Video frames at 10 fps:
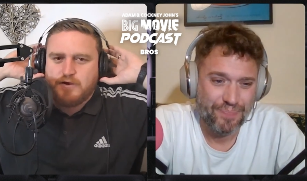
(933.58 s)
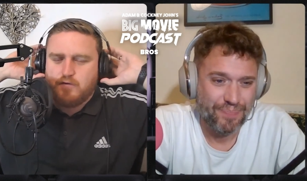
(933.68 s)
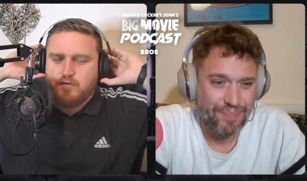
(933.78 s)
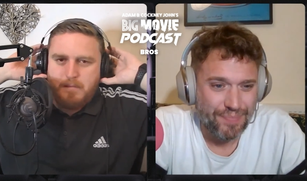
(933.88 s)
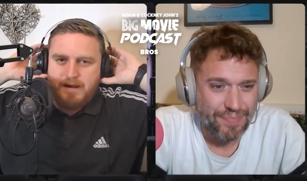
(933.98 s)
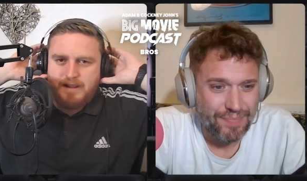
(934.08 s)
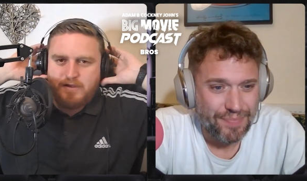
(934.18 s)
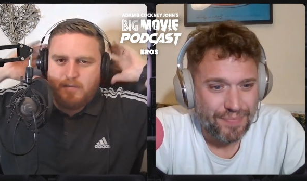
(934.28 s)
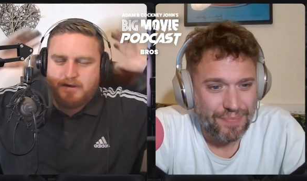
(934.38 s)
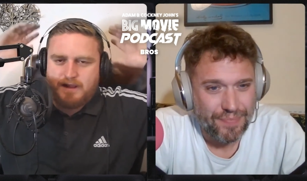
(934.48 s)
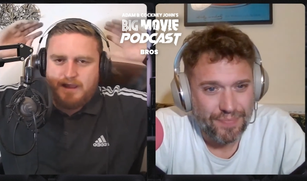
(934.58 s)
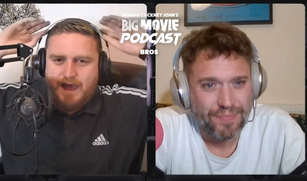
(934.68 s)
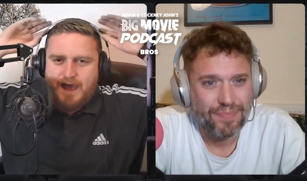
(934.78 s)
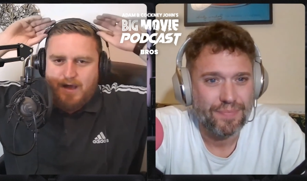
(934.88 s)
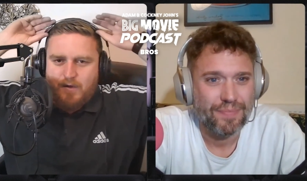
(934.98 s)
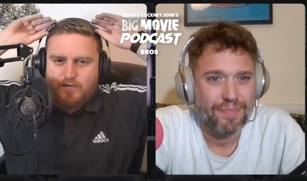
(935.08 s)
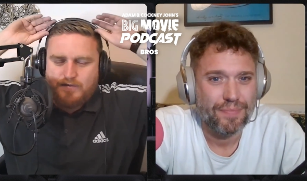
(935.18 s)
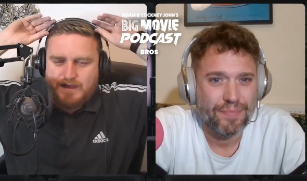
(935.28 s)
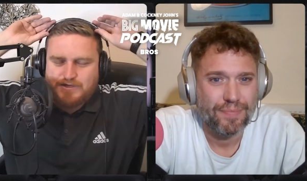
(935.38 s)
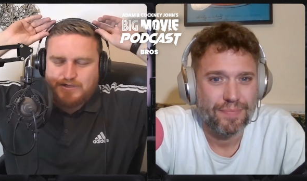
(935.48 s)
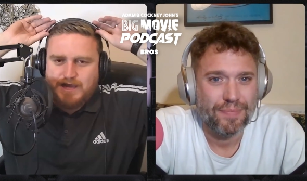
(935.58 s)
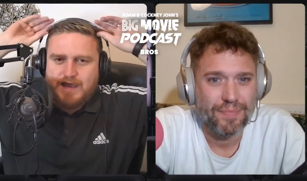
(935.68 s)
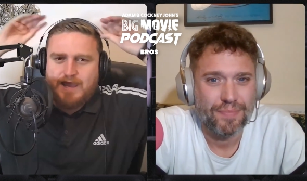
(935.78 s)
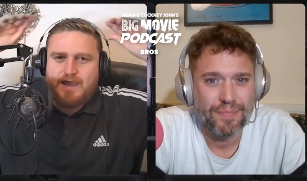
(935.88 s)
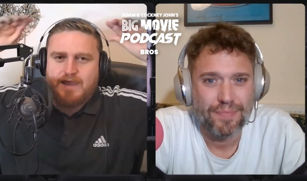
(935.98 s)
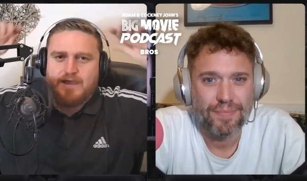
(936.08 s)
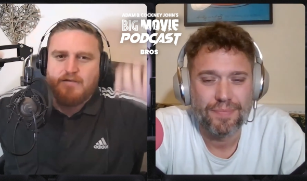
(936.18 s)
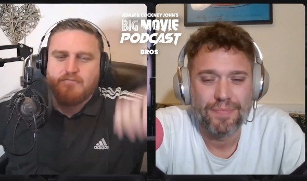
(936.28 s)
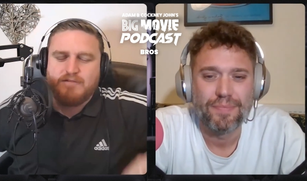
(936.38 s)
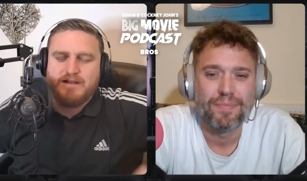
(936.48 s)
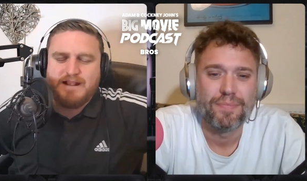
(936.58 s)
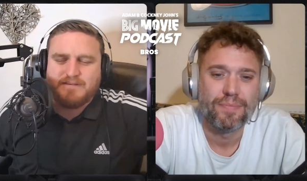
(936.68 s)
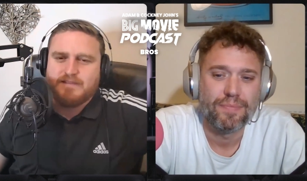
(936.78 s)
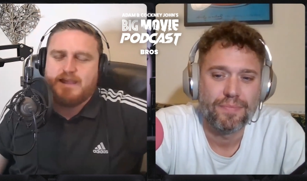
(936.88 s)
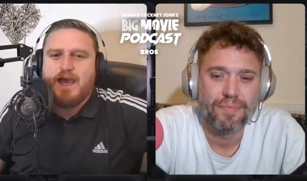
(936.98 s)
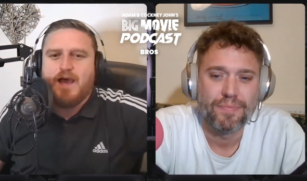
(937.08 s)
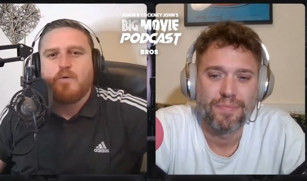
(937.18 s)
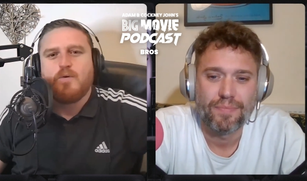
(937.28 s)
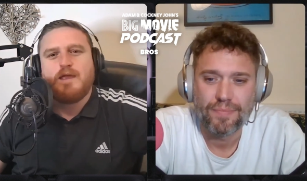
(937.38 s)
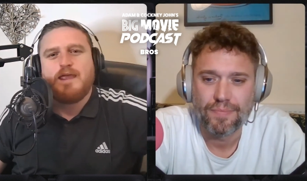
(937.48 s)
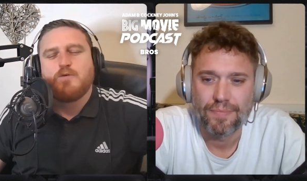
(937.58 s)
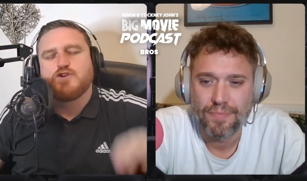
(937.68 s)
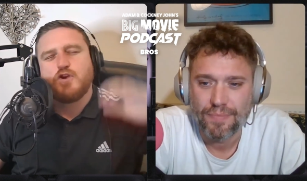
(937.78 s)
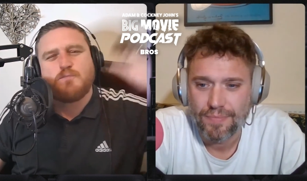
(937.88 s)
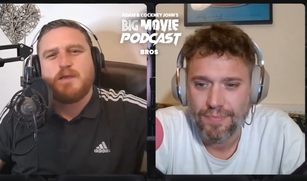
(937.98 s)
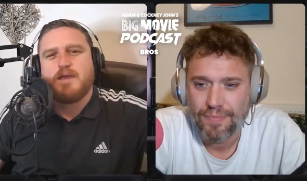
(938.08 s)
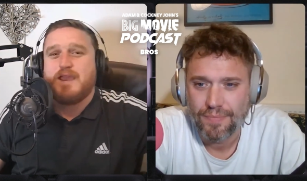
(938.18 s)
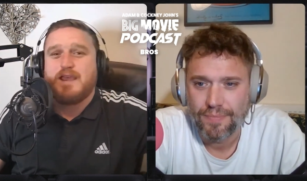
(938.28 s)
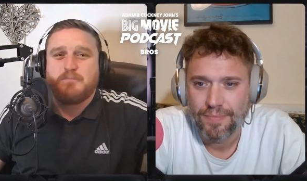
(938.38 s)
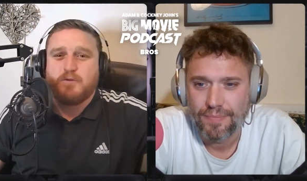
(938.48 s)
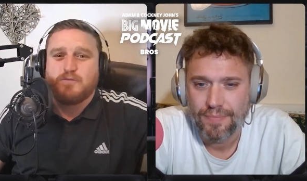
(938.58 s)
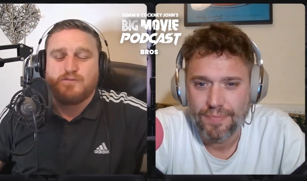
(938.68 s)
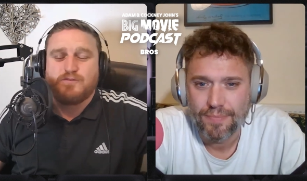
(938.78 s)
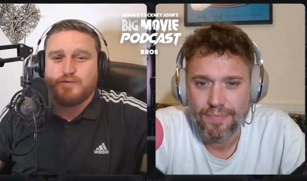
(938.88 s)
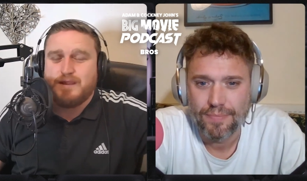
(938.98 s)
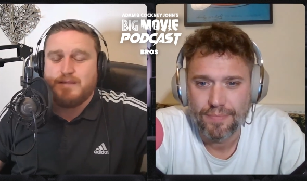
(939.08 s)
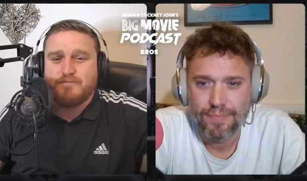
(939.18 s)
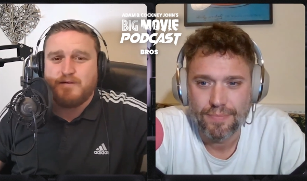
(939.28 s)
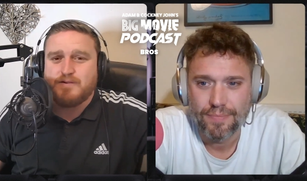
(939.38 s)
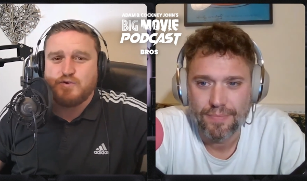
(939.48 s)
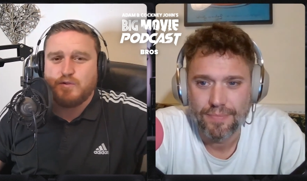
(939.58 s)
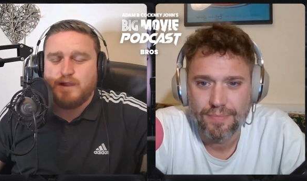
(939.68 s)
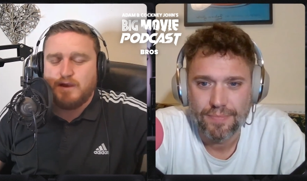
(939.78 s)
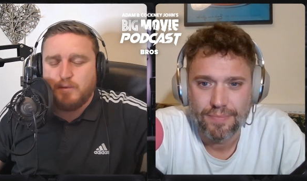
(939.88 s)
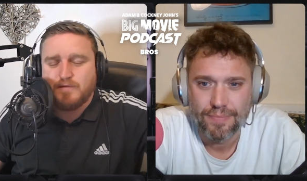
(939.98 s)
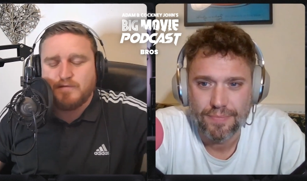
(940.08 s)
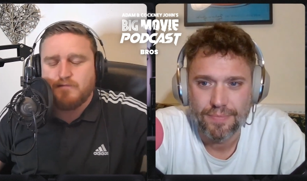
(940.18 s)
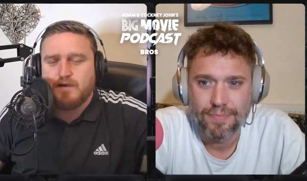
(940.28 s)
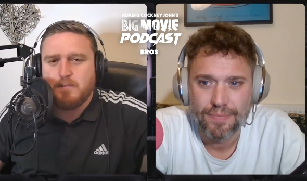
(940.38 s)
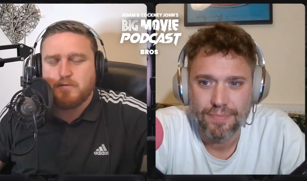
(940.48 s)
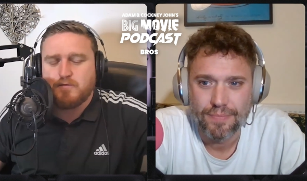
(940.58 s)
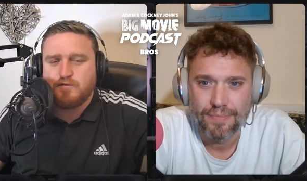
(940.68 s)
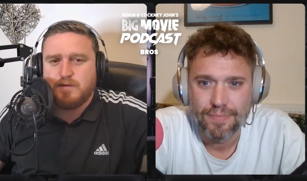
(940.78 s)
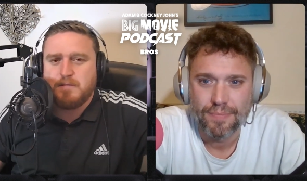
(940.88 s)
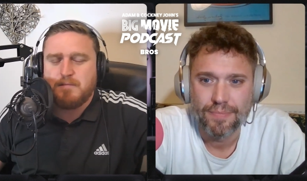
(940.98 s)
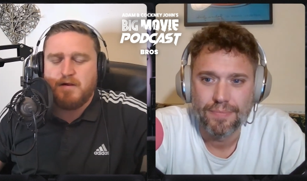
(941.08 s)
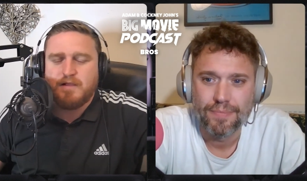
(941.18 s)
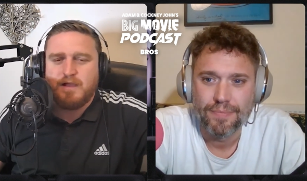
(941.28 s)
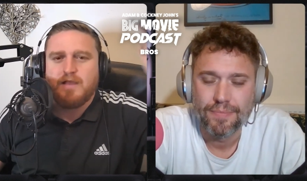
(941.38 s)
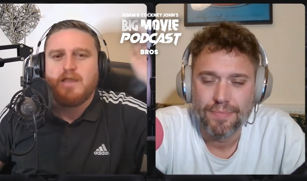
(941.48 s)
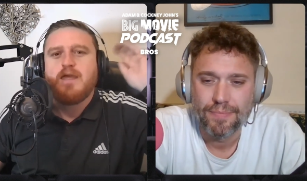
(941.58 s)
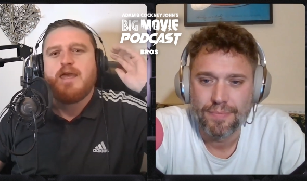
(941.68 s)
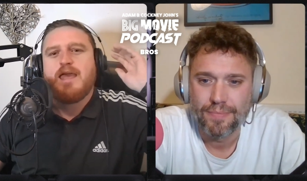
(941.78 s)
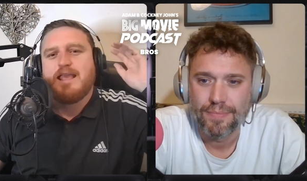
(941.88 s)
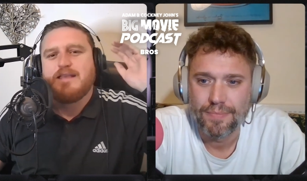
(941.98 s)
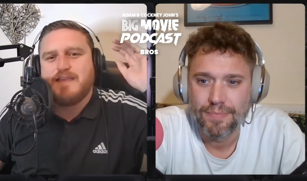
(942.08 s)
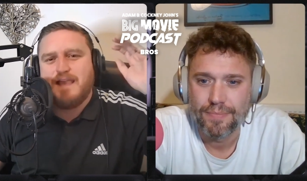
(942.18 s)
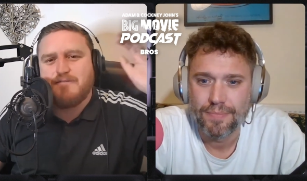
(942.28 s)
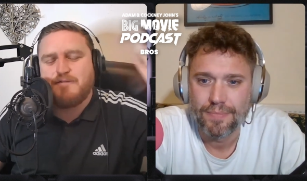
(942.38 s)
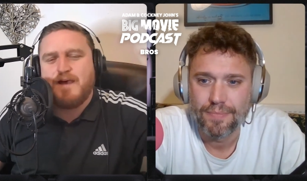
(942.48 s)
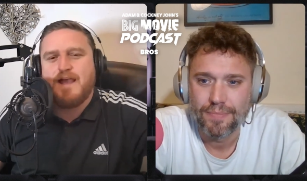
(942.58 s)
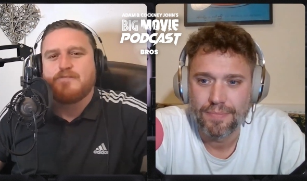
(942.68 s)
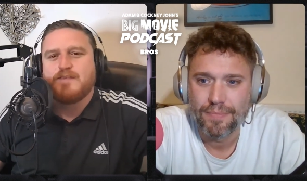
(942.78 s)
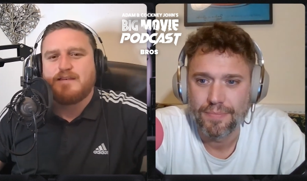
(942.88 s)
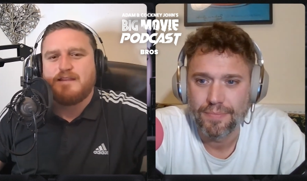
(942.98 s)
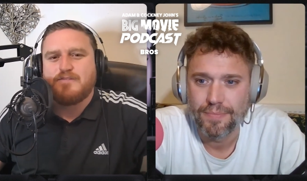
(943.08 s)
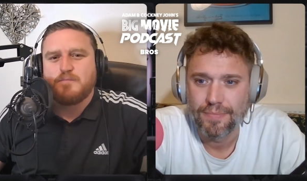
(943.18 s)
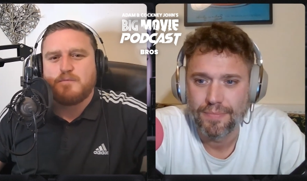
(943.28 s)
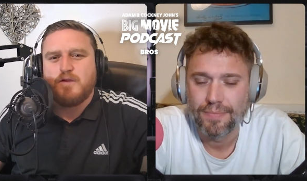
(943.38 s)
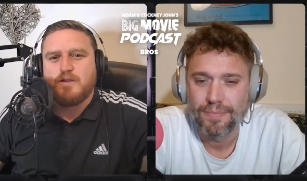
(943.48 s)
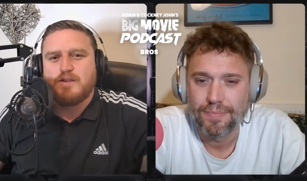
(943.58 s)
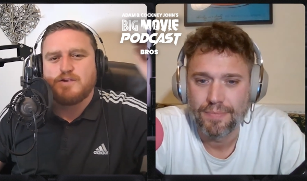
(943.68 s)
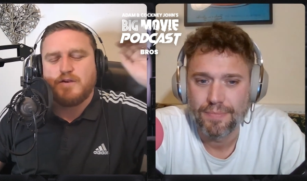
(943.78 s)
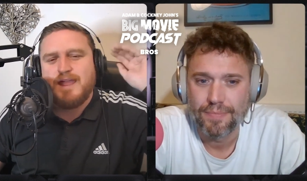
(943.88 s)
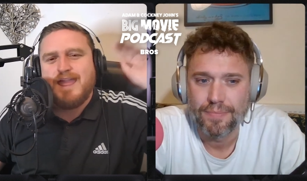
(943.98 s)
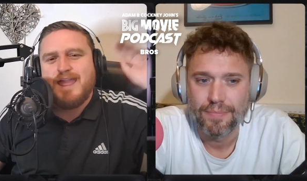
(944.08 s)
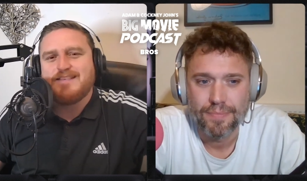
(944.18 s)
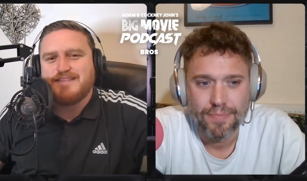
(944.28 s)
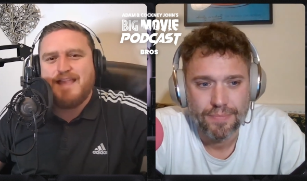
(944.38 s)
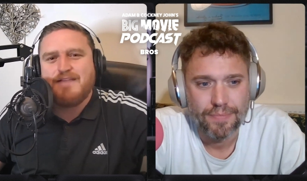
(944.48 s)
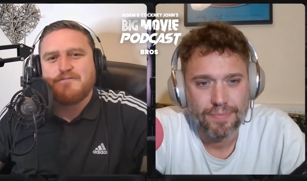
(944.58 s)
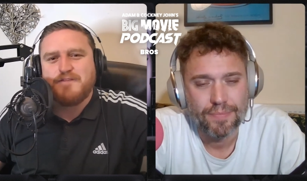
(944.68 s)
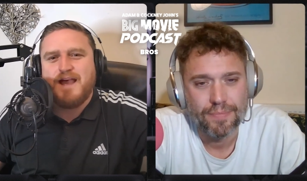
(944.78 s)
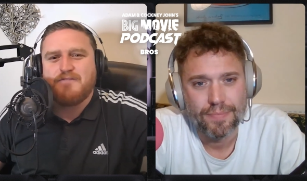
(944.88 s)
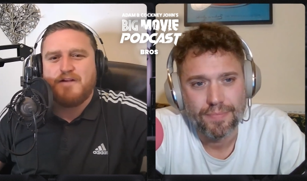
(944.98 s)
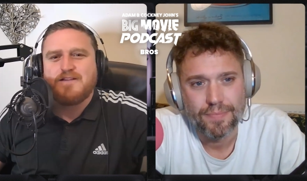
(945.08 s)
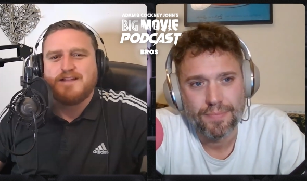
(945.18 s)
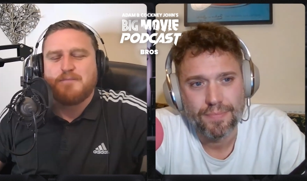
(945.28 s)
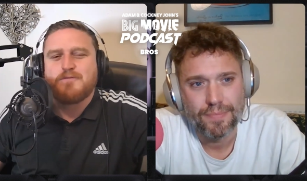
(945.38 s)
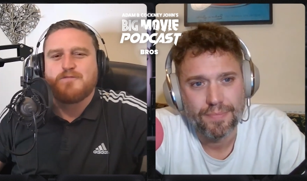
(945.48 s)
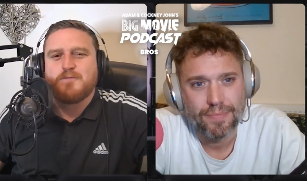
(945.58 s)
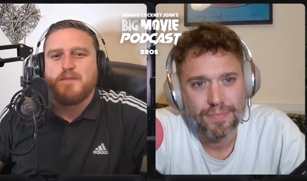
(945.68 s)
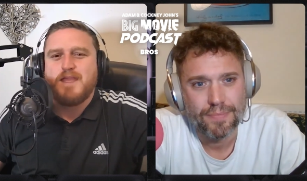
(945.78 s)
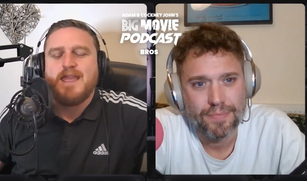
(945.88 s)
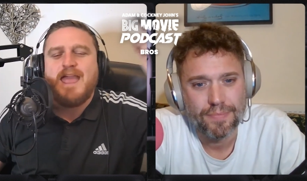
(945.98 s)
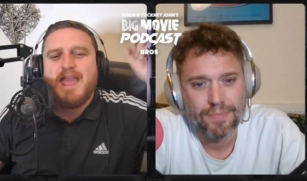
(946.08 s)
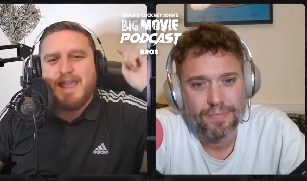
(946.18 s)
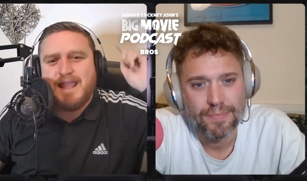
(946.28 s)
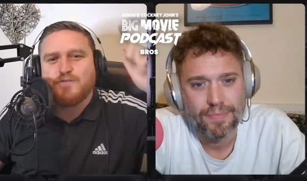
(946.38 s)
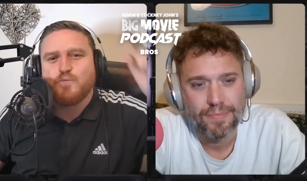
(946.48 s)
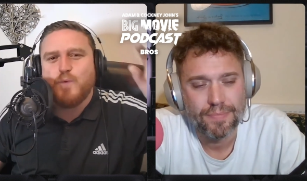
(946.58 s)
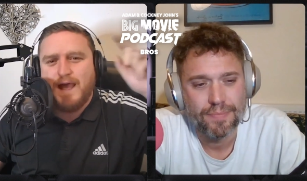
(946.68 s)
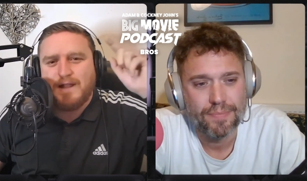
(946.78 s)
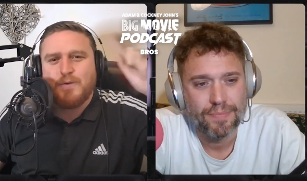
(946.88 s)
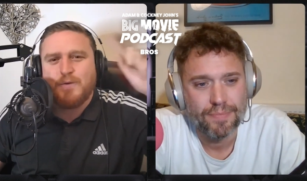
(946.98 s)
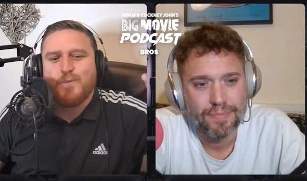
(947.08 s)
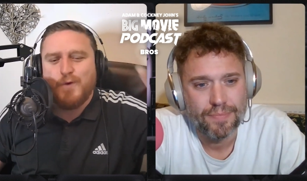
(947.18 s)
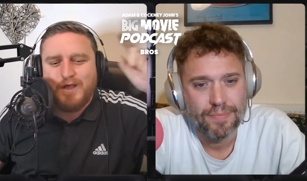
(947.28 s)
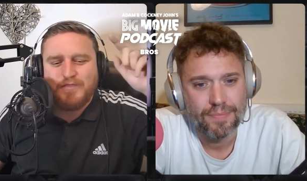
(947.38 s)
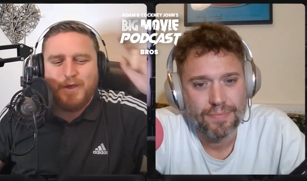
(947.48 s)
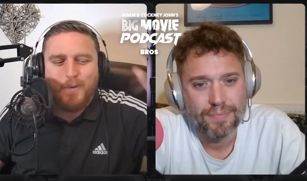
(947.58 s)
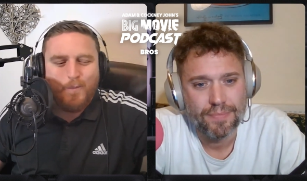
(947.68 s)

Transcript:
Speaker 1: new romantic comedy out this year, recently out. It should be available to stream very shortly. I know it's available to stream in America. It's getting five Sandys from Cockney John. It's getting five Harry Stampers from me. It is well worth a